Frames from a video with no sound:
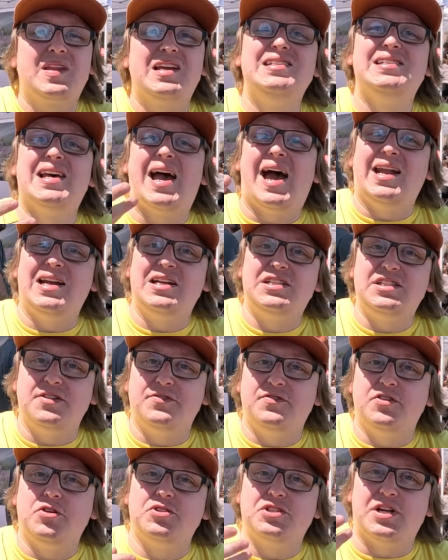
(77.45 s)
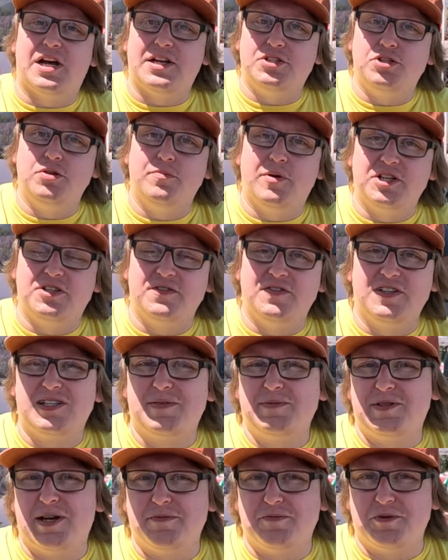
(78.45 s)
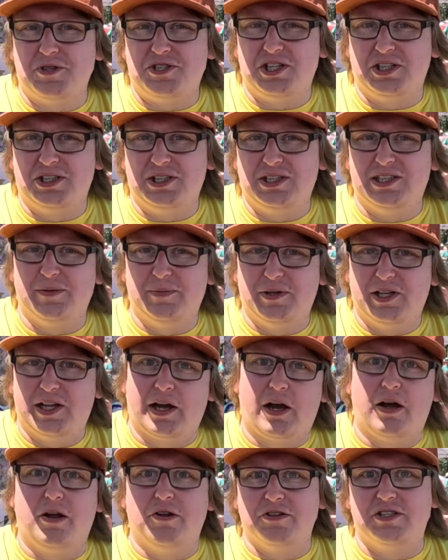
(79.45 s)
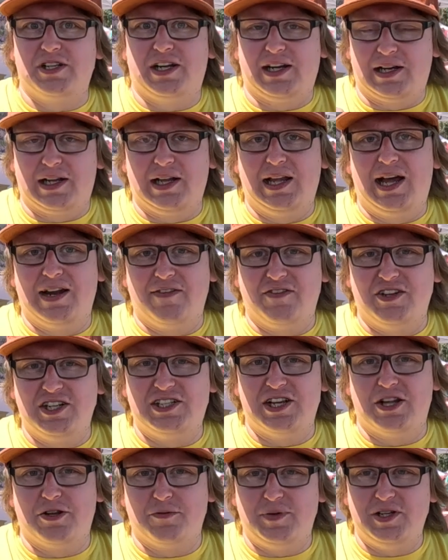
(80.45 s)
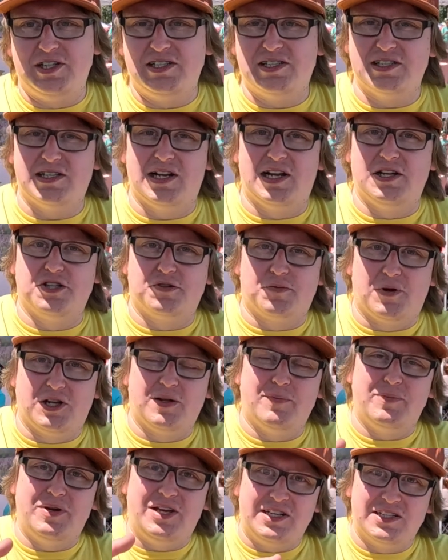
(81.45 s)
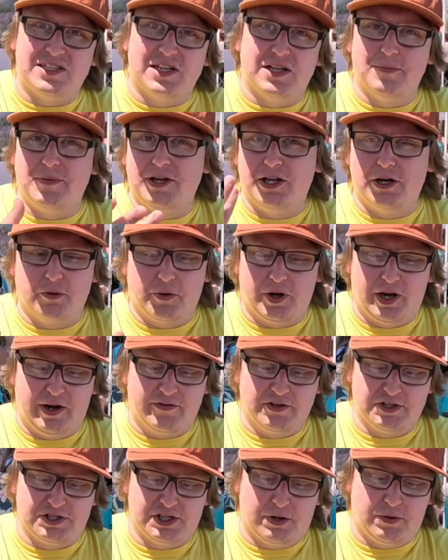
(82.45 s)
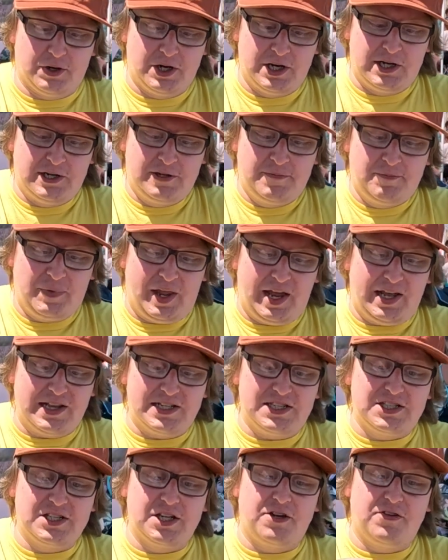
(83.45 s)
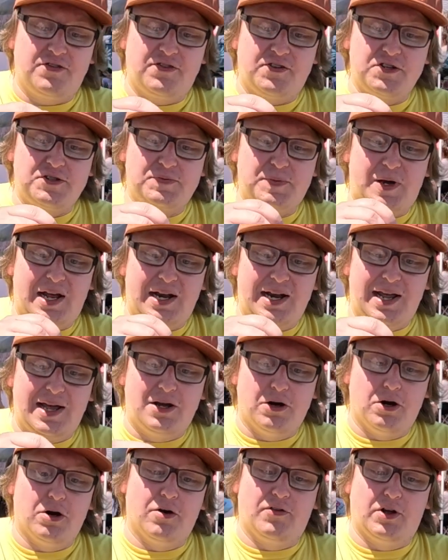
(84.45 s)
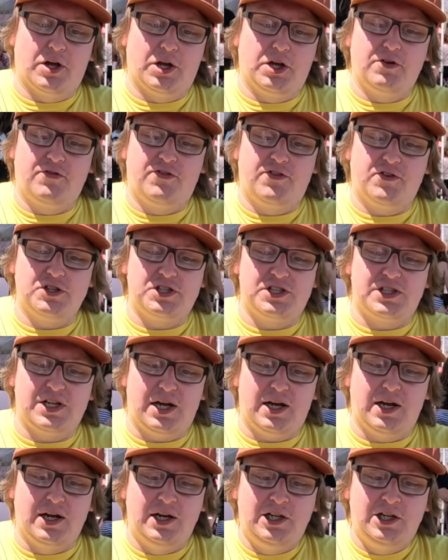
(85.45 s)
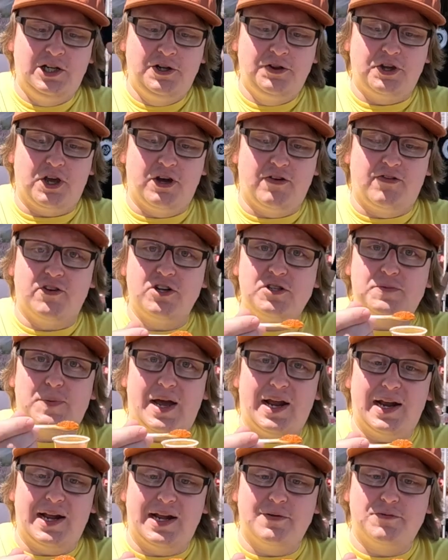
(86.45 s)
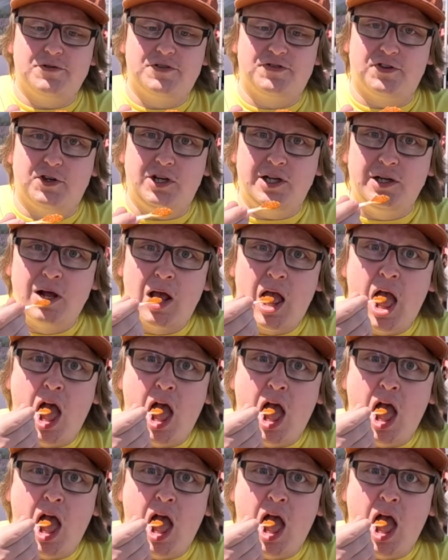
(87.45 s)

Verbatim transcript: is additive and there's not too much of it. Sometimes with chili, you can be like, oh, there's like a lot of these other pieces and I just want the beans and the meat or whatever. So, hey, this is a good first spot, or a good first bite, and it was free.